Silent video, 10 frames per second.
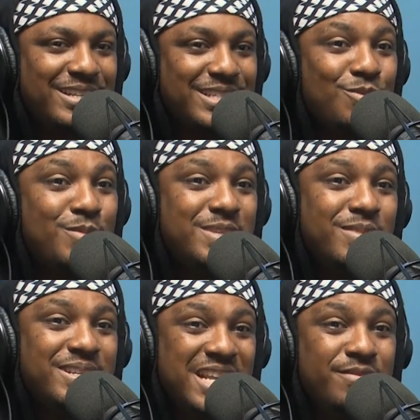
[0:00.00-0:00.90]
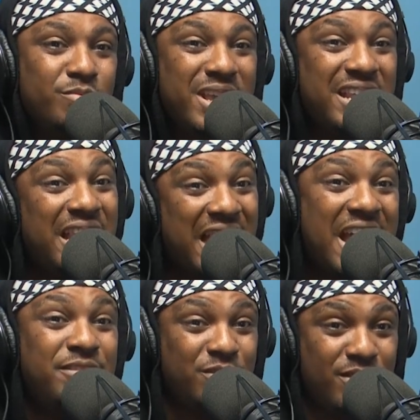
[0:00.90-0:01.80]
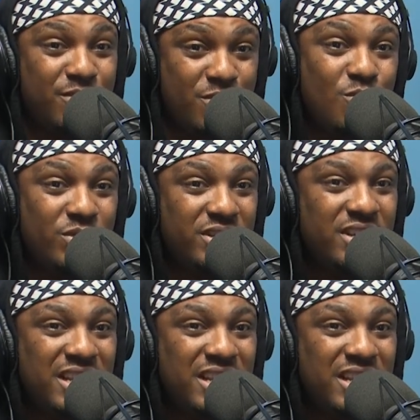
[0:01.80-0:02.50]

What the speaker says: So we be saving many lives on the road.